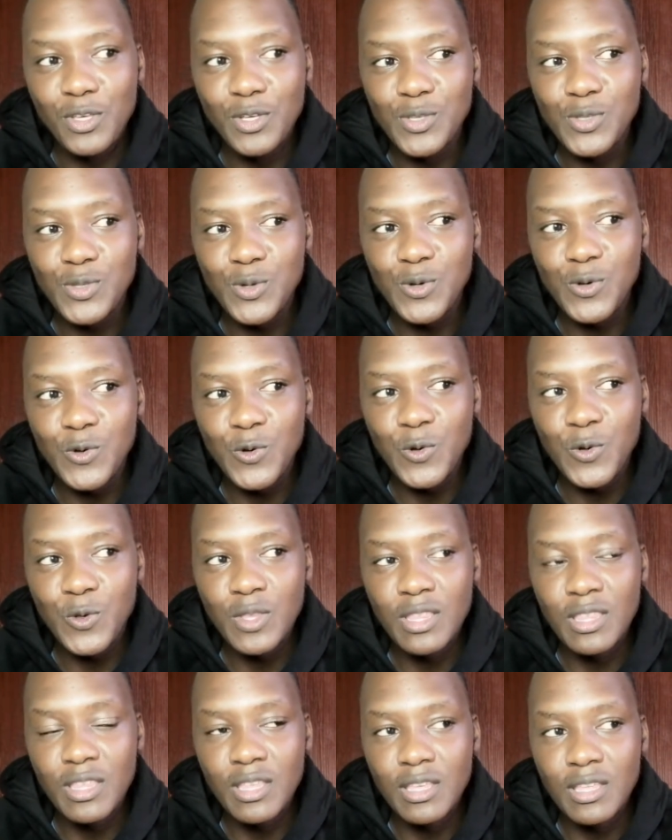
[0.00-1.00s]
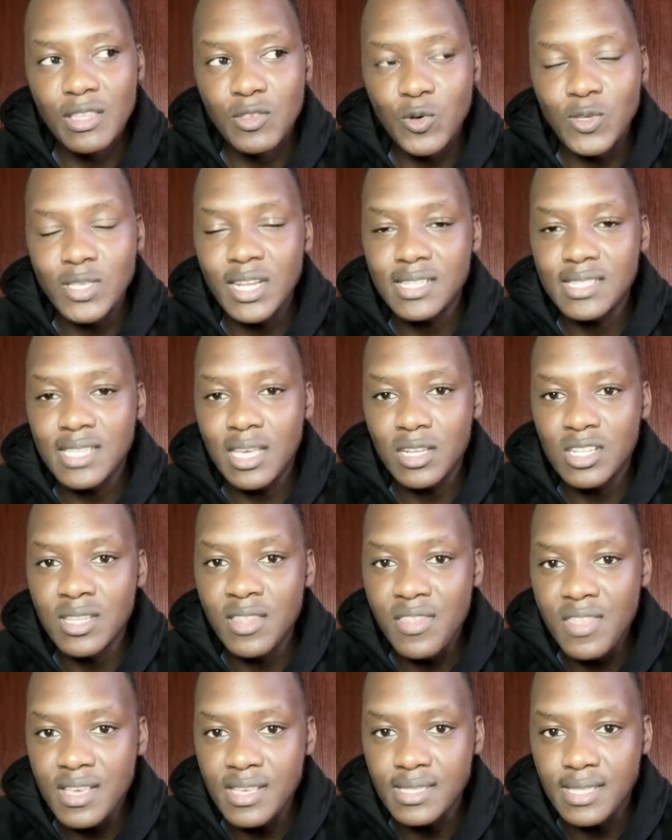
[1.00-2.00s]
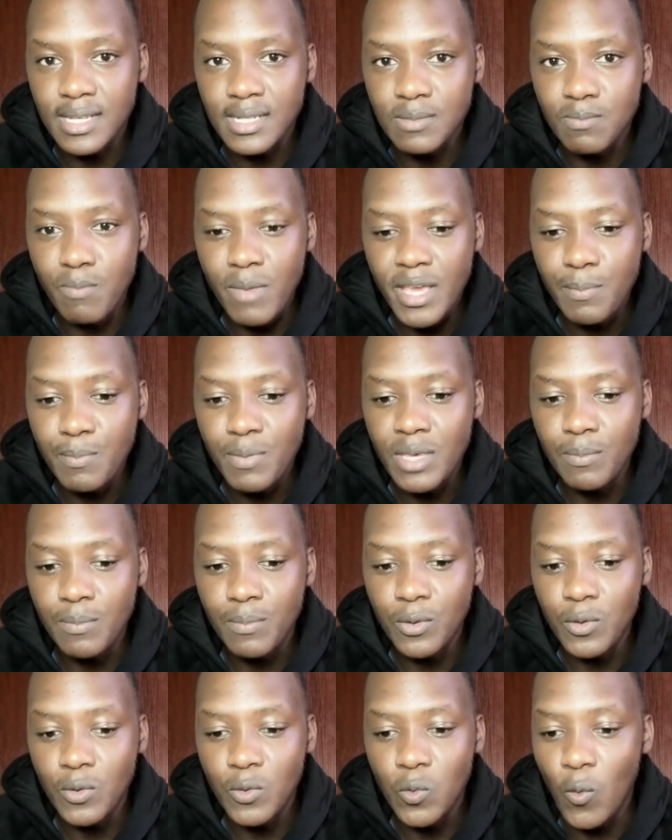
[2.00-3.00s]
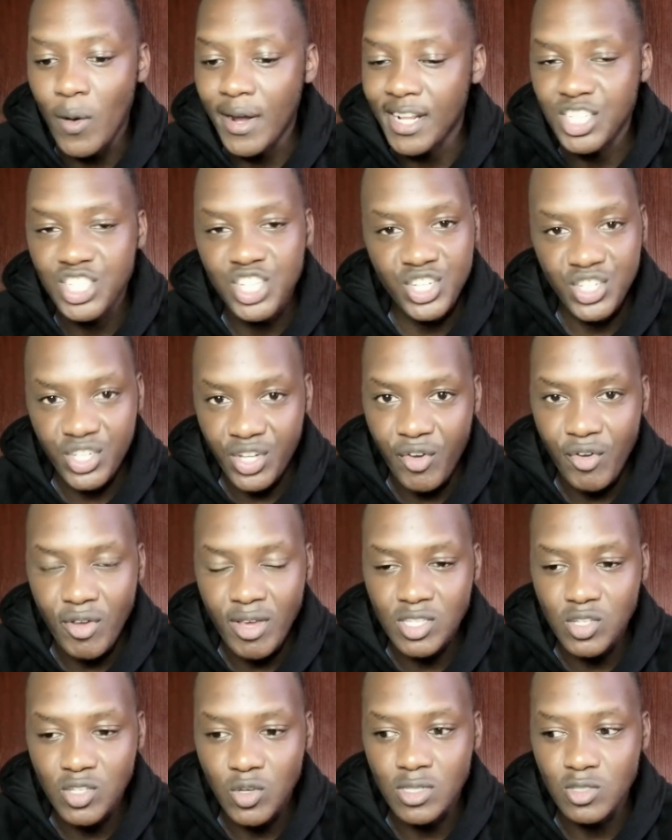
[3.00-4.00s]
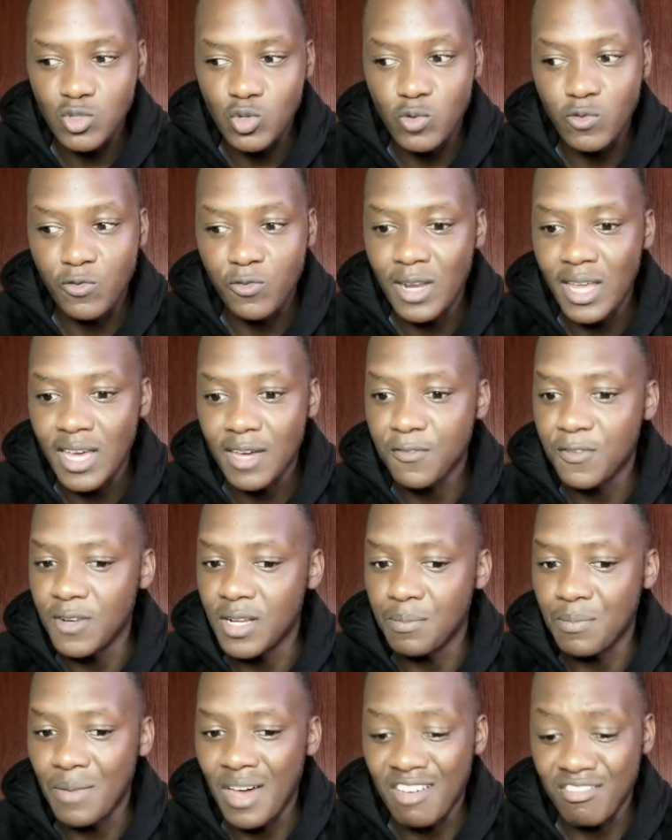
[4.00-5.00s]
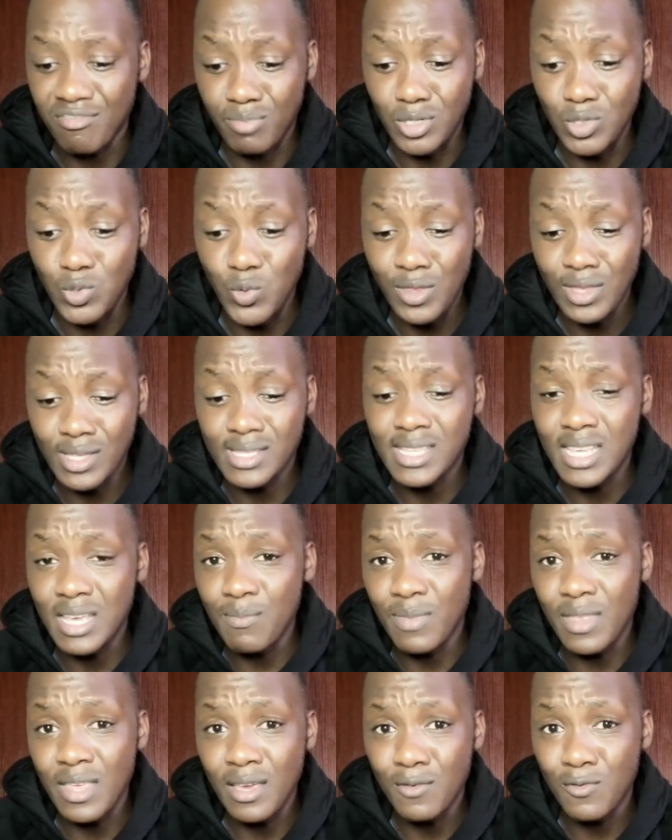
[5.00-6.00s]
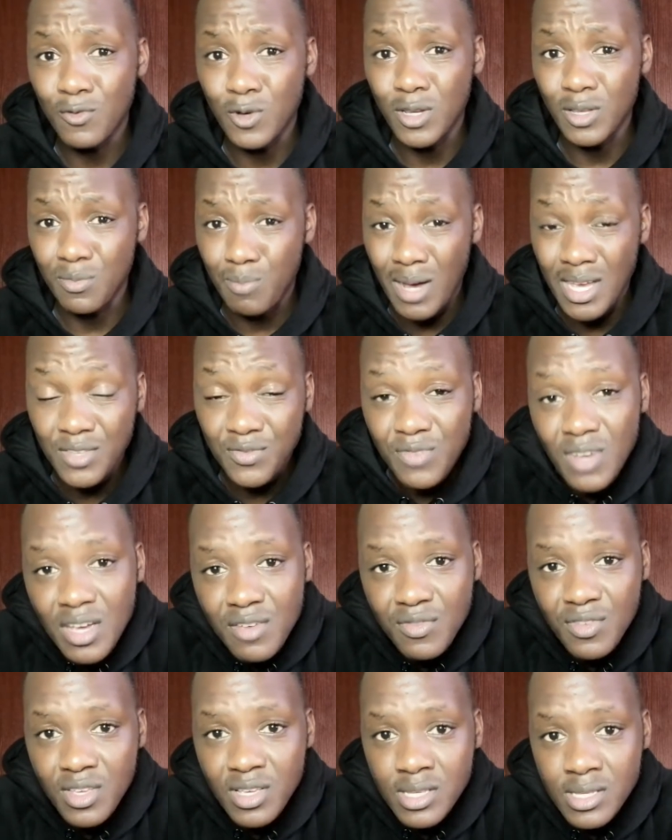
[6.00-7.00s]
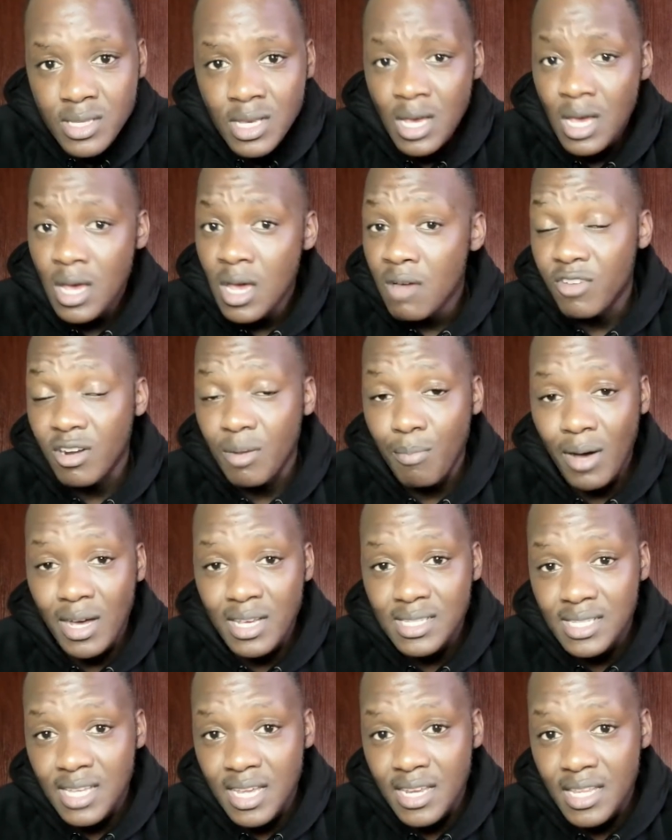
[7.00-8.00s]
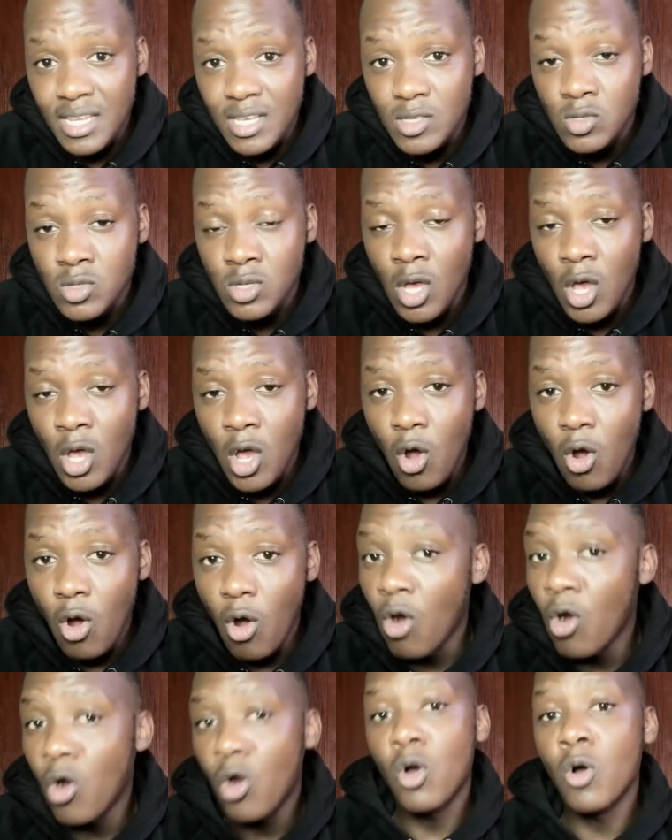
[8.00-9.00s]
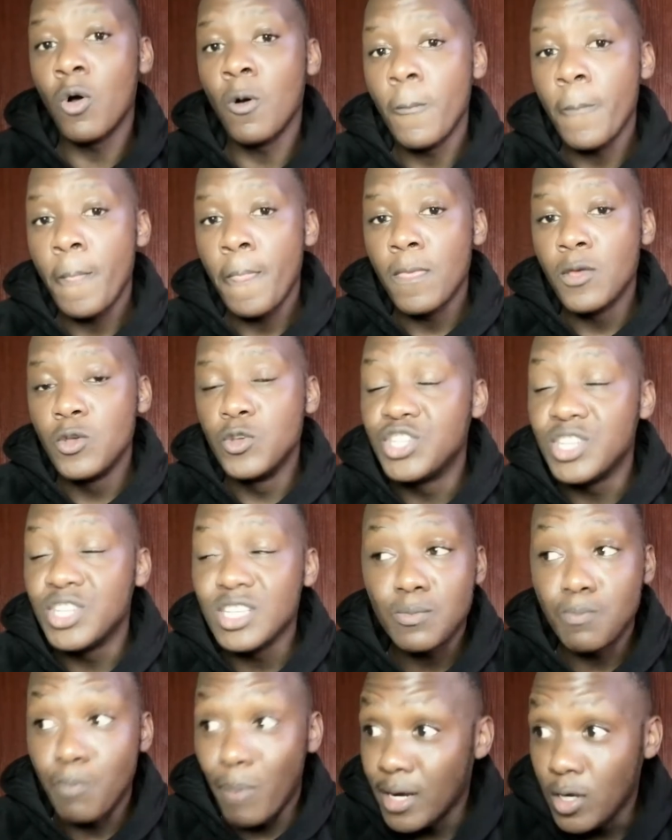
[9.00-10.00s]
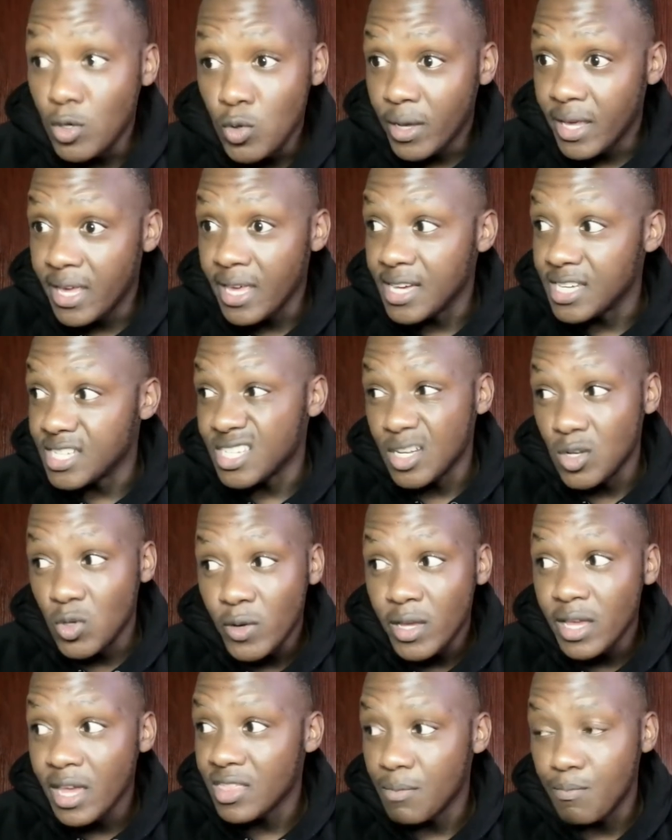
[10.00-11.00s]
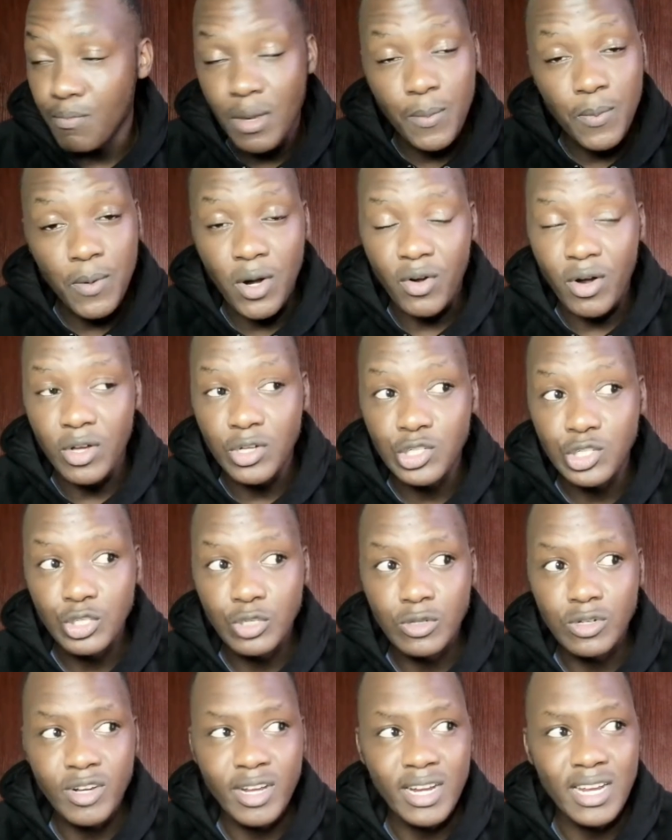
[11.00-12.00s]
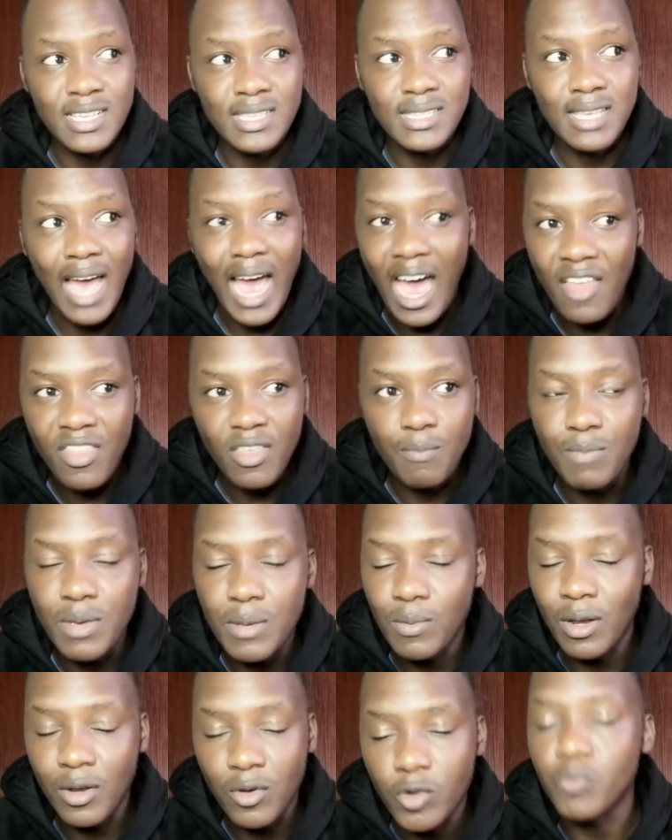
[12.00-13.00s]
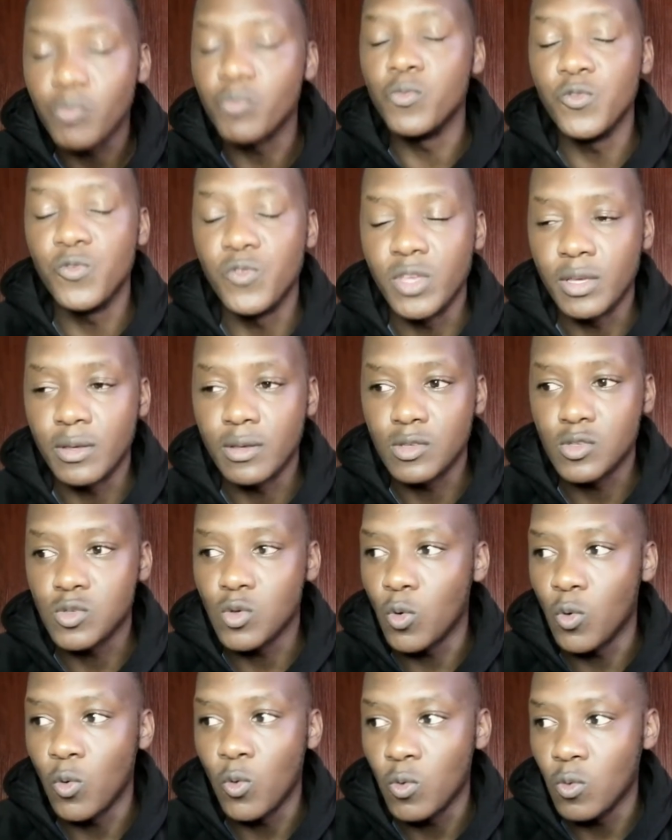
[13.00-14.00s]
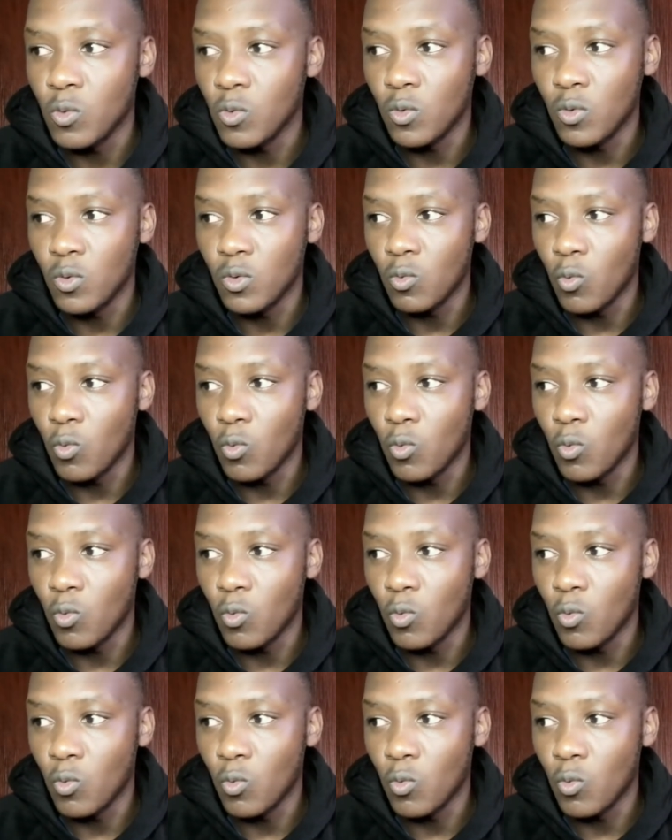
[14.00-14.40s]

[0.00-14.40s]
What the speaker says: So those are the certain things that make people want to change careers, because you feel like, flip, I've been doing the same thing for the past 5 years, for the past 10 years. Or you just, by looking at the people around you, you realize other people are not moving. So